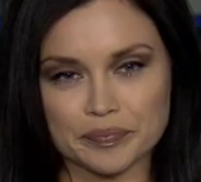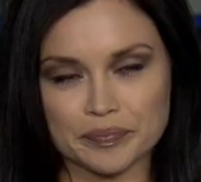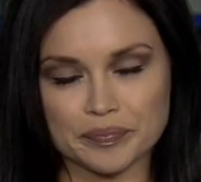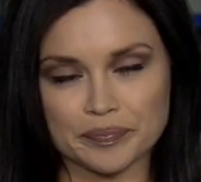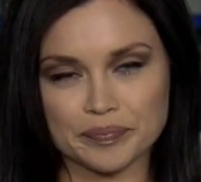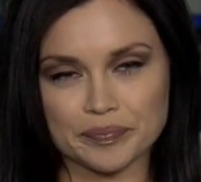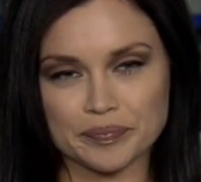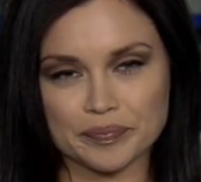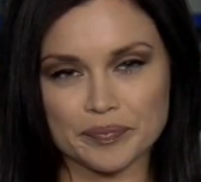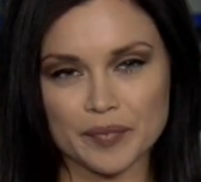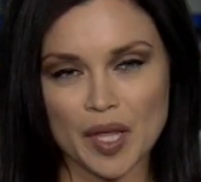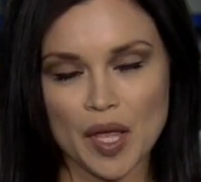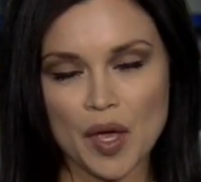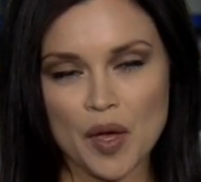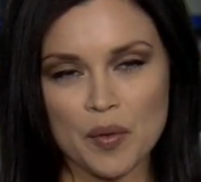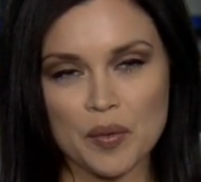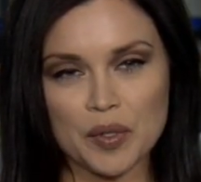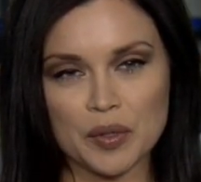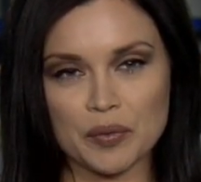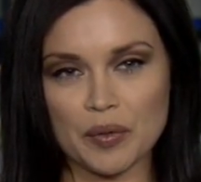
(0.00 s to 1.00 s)
Vanessa.
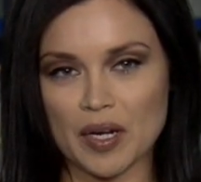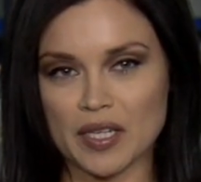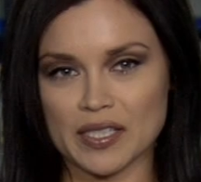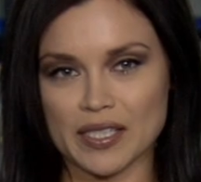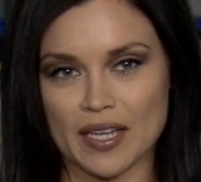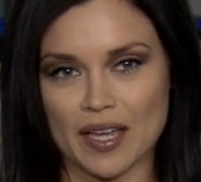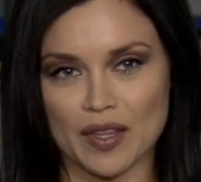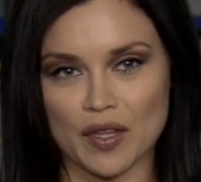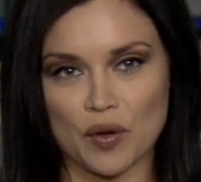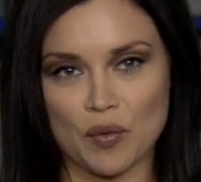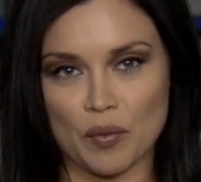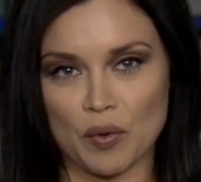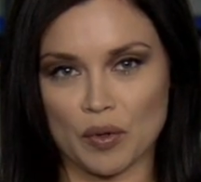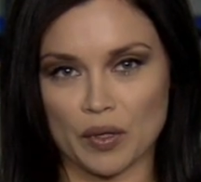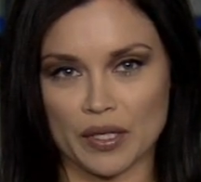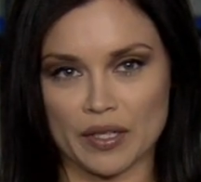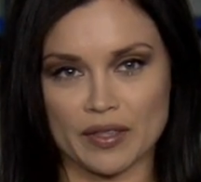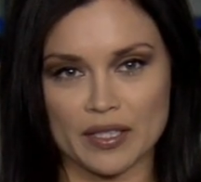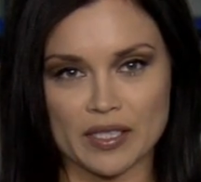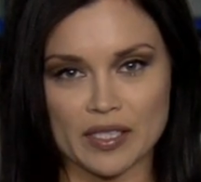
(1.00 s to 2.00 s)
Well, Graciela
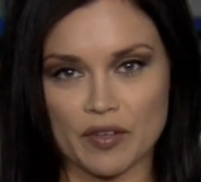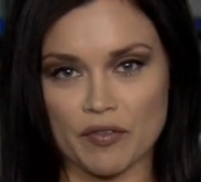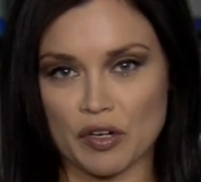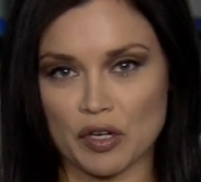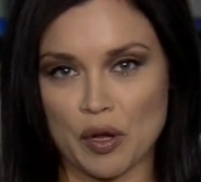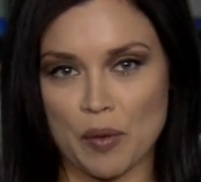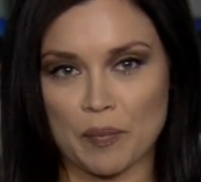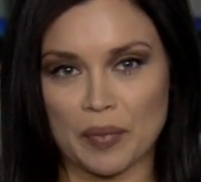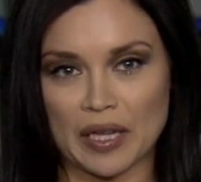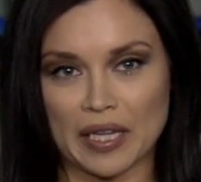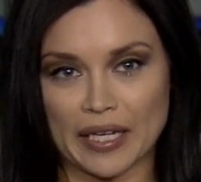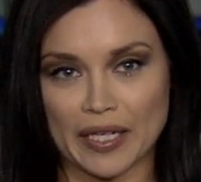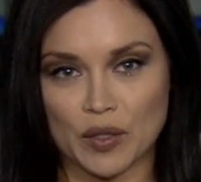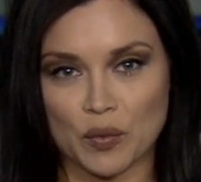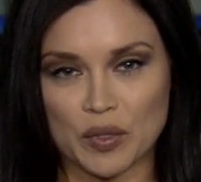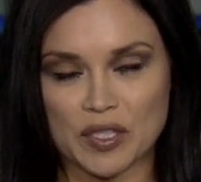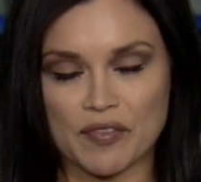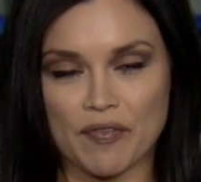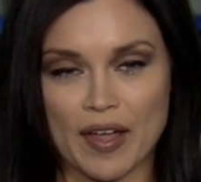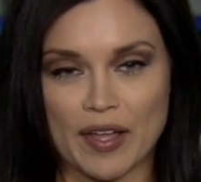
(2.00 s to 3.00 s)
Warren, the civil
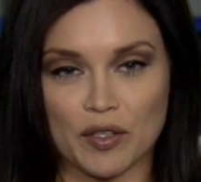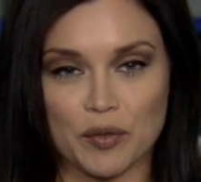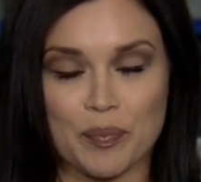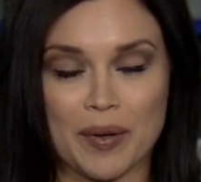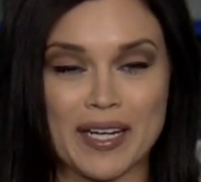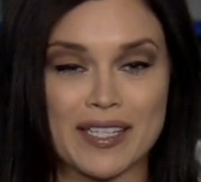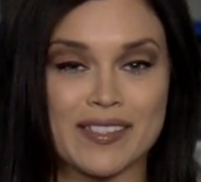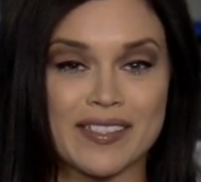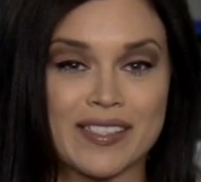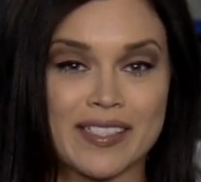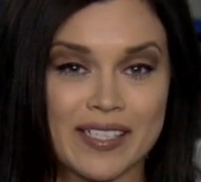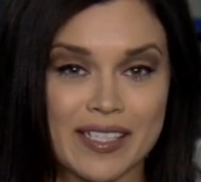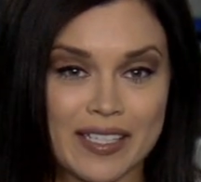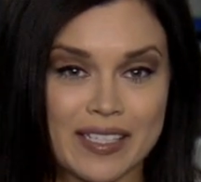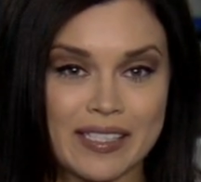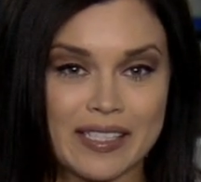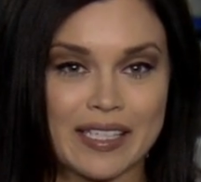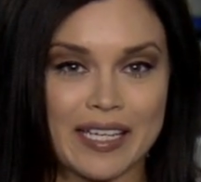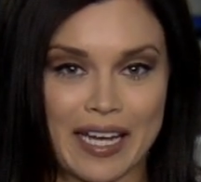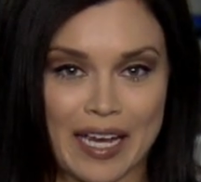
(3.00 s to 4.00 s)
complaint was filed by
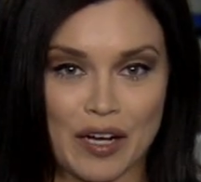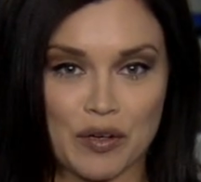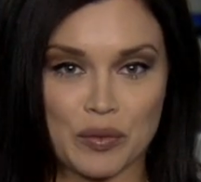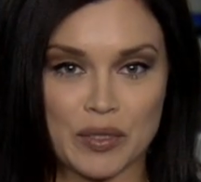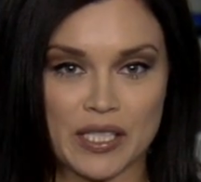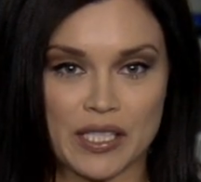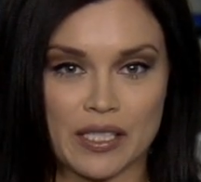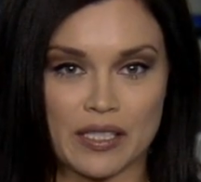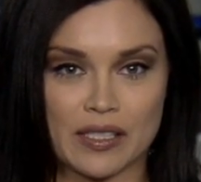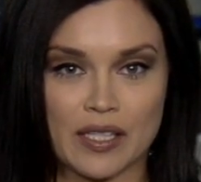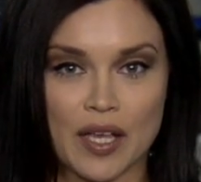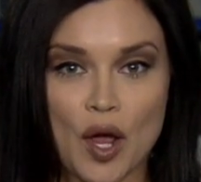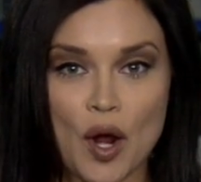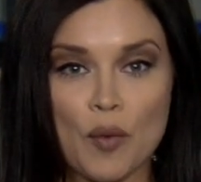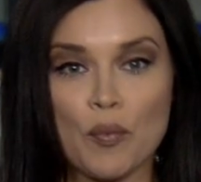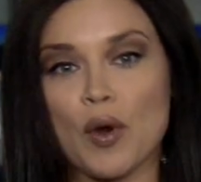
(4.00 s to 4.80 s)
six counties.